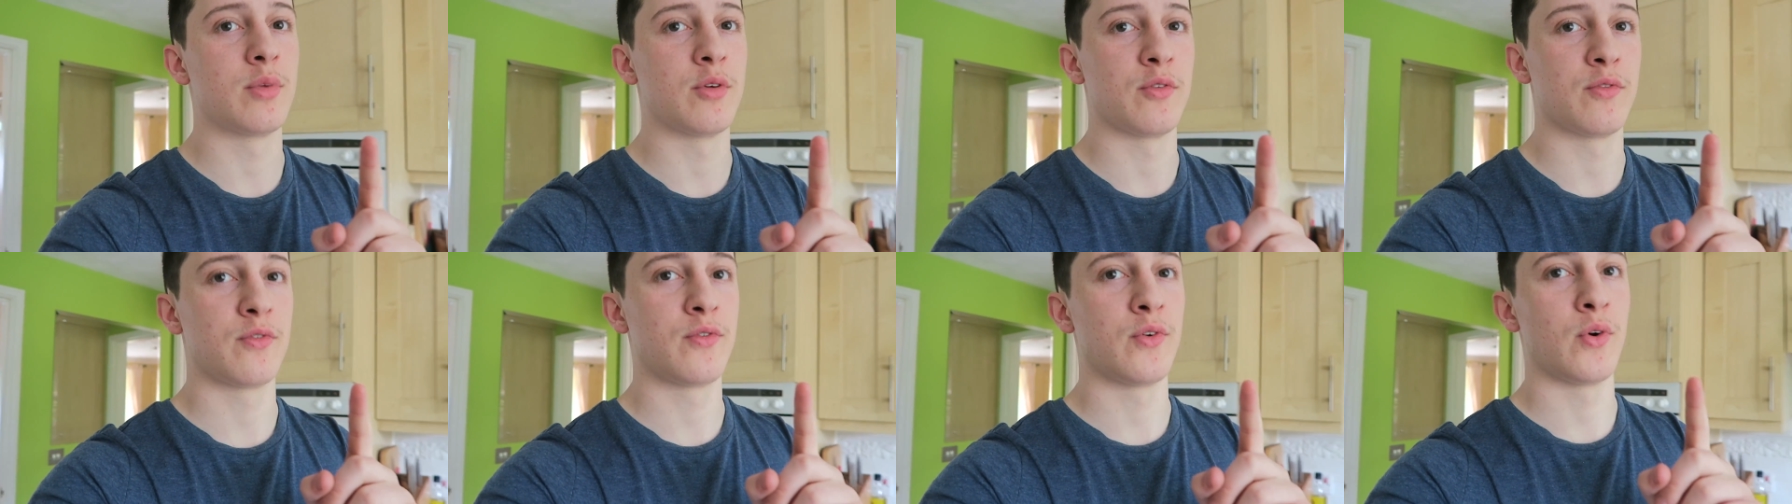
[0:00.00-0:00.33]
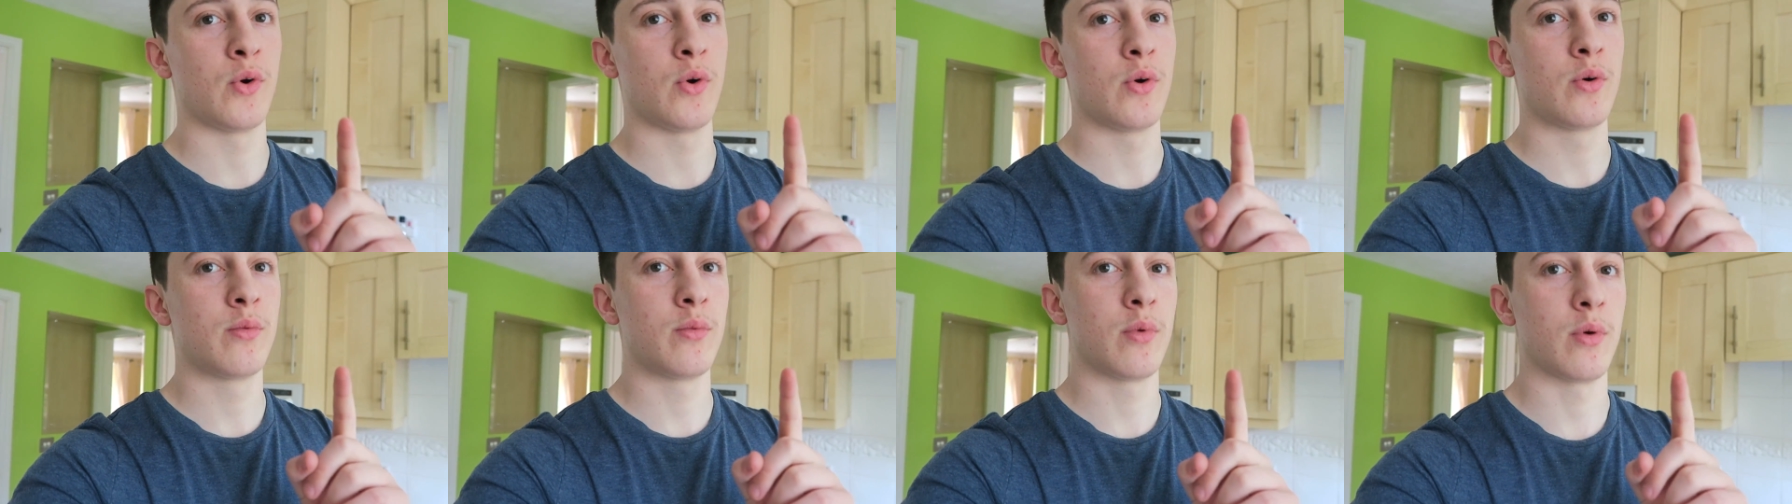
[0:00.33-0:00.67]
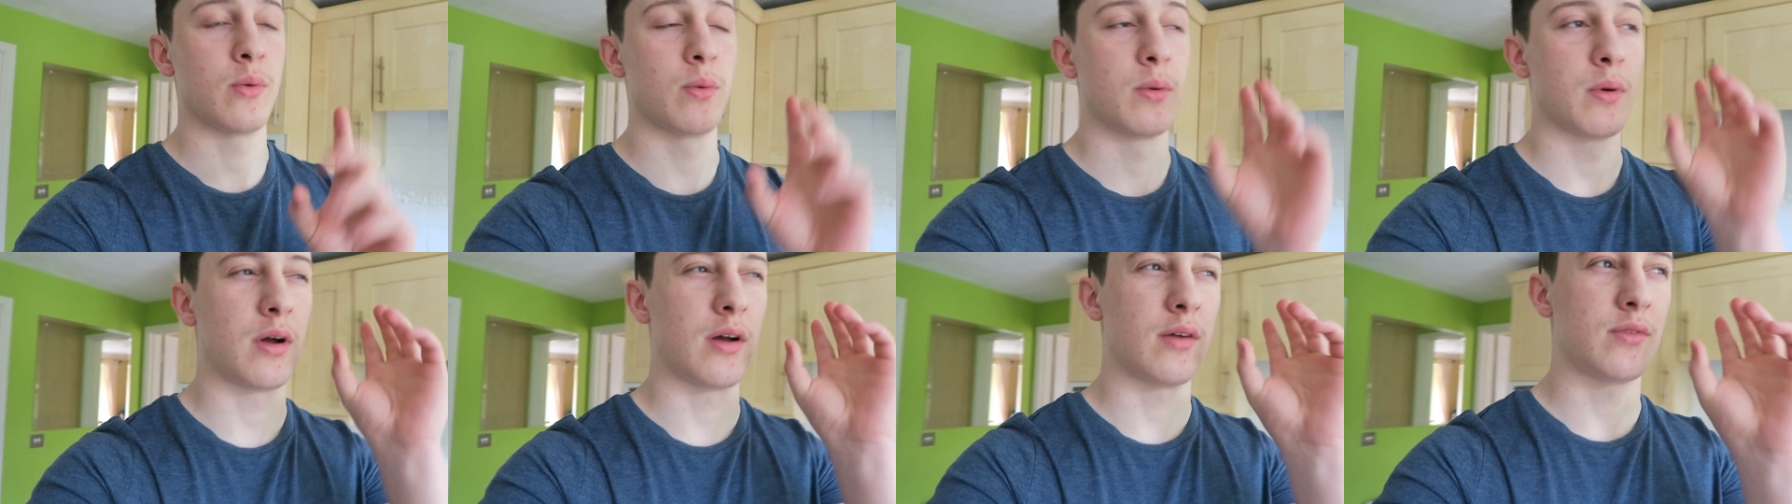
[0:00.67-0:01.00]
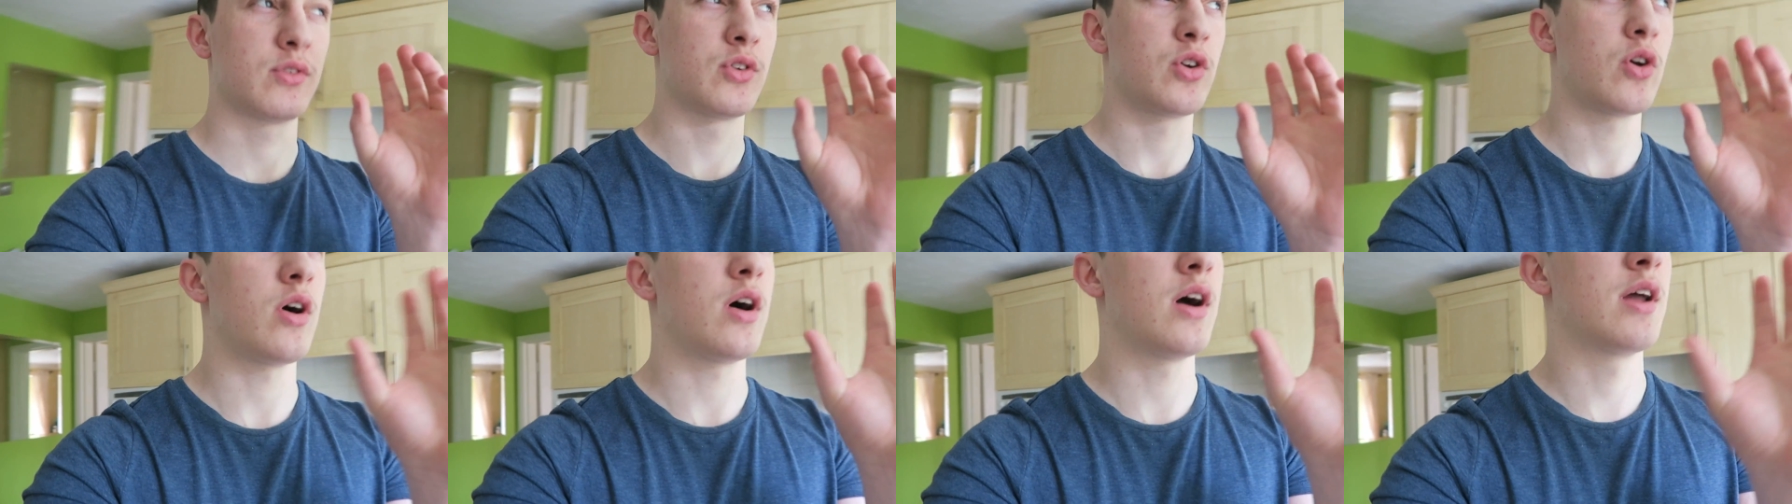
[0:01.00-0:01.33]
before, well,
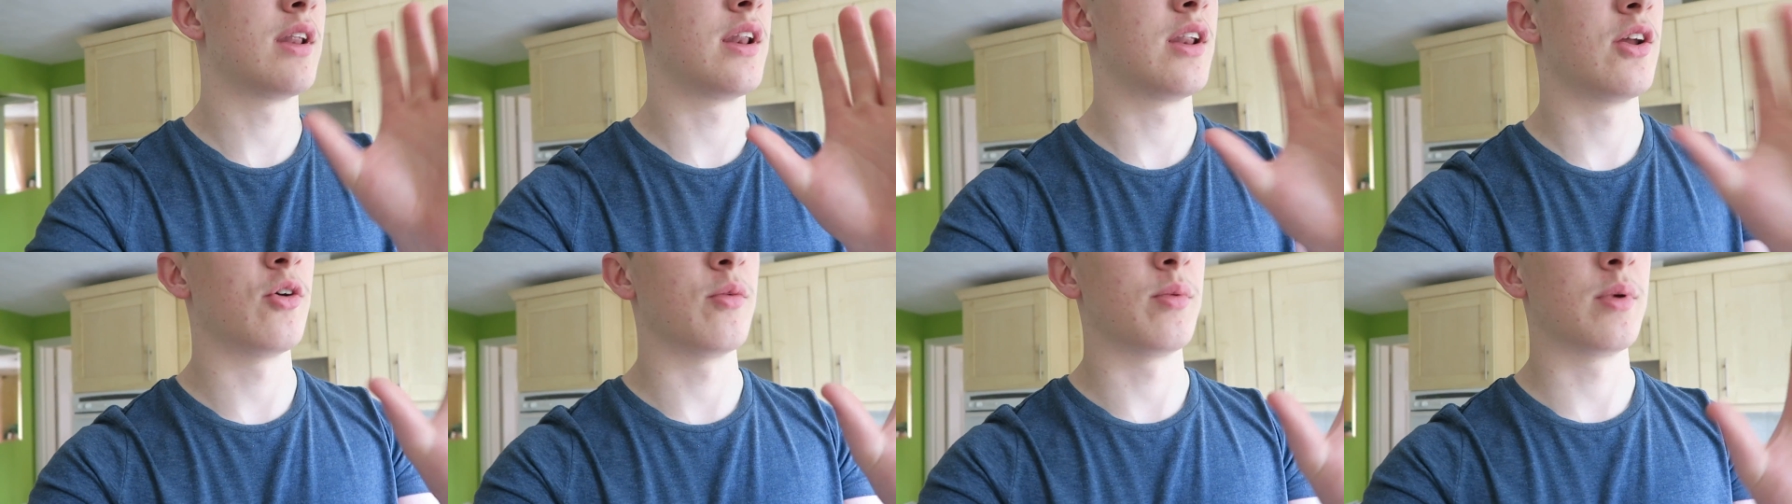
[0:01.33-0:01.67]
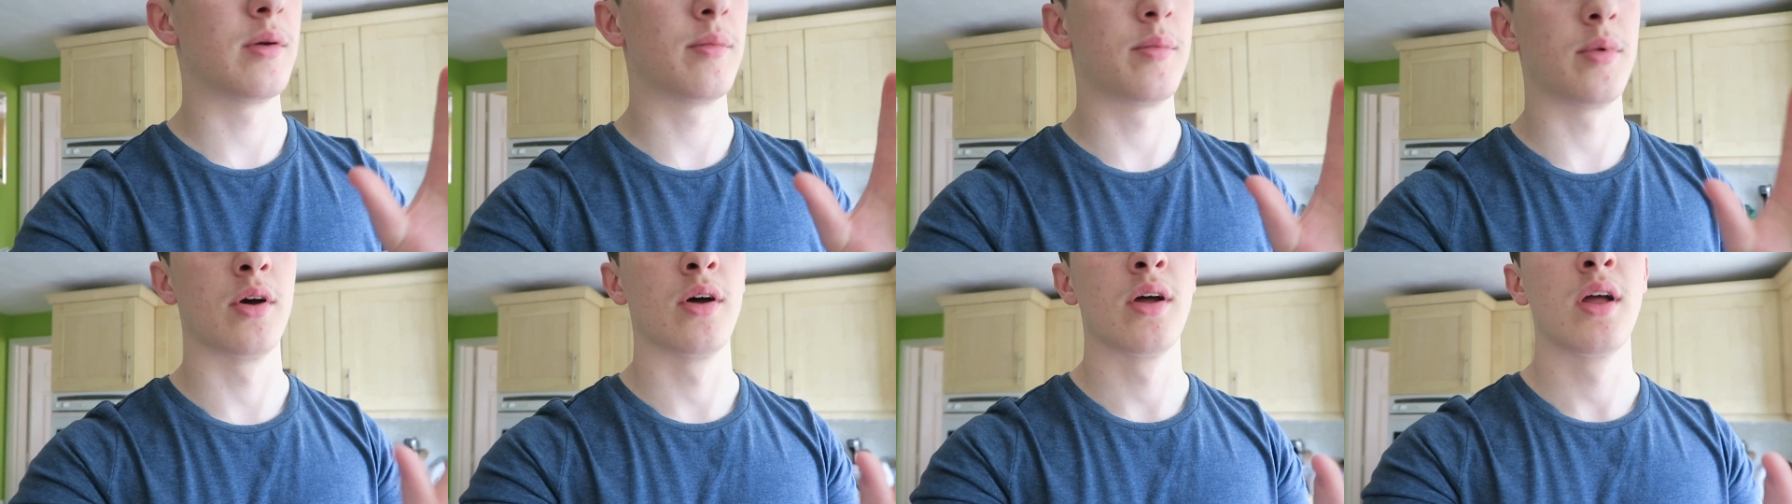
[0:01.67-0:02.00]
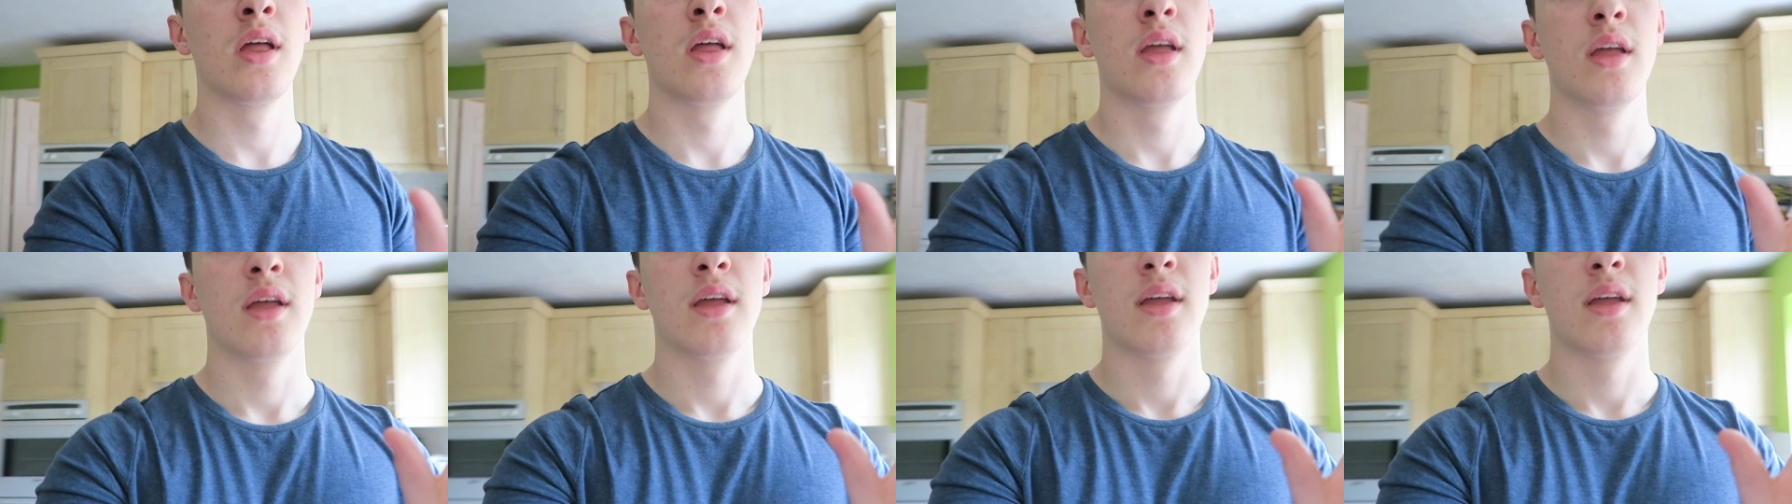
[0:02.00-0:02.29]
I've tried a little bit, but